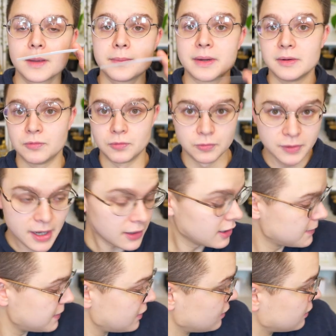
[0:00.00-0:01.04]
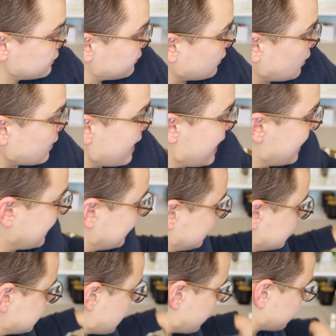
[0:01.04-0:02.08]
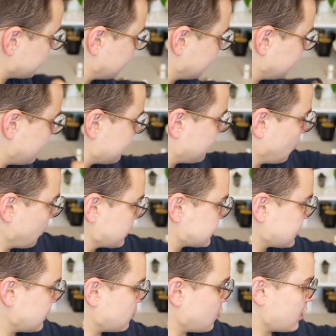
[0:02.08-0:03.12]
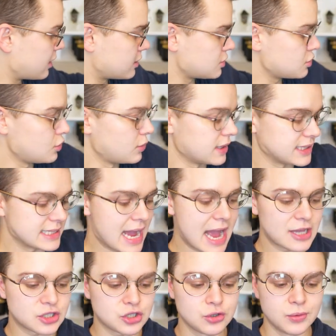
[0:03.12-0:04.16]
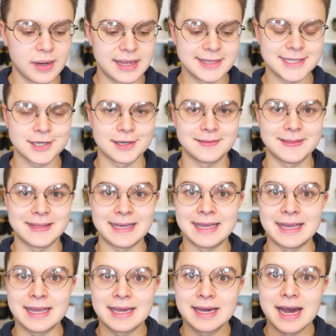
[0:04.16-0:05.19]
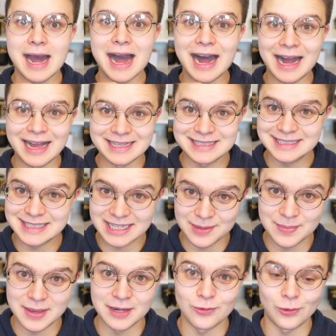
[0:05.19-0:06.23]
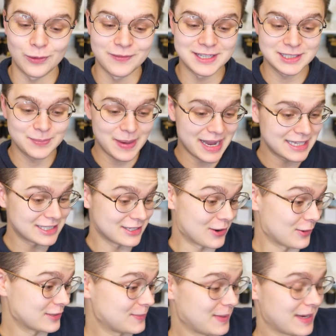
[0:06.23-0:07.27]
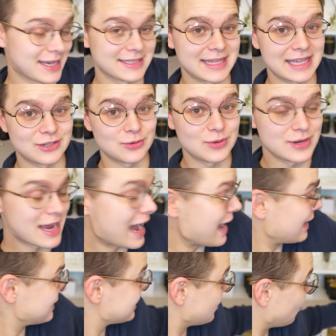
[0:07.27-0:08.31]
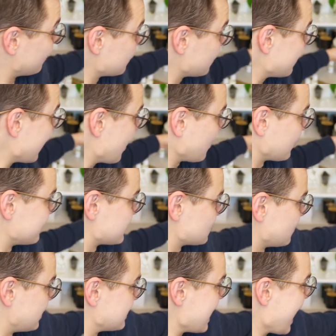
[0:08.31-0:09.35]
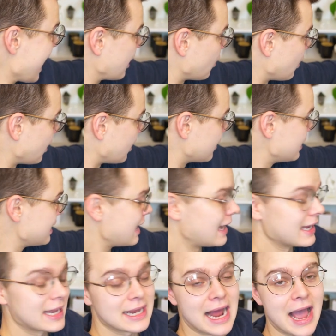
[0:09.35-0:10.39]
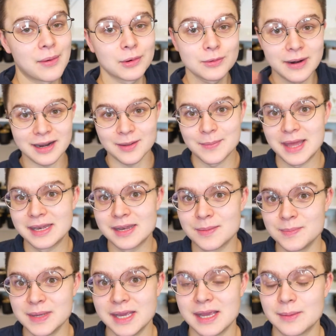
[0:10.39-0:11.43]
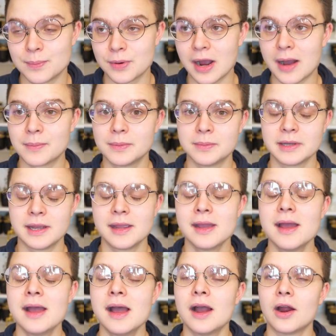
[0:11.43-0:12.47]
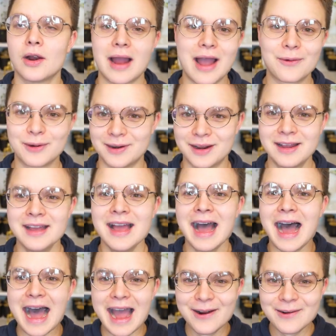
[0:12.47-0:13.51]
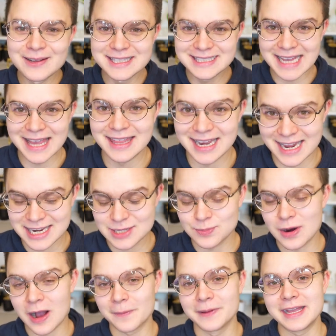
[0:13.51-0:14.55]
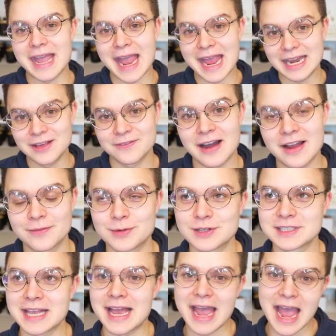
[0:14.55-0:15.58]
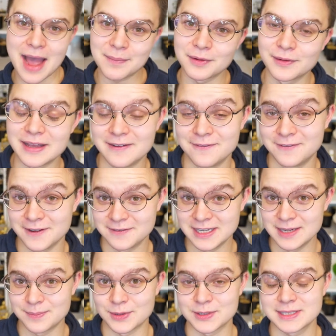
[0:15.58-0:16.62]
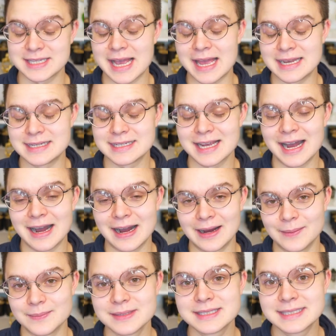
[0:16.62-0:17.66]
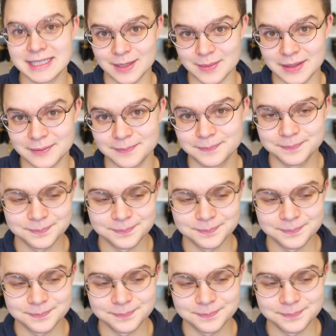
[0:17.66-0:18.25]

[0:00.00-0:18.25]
but really beautiful and definitely for someone who is not too into the uh, cinnamon or the spice notes because they do not overpower this one at all. Again, I would recommend it being probably, or I would, I would say that it is probably 85% apple and 15% um, cinnamon.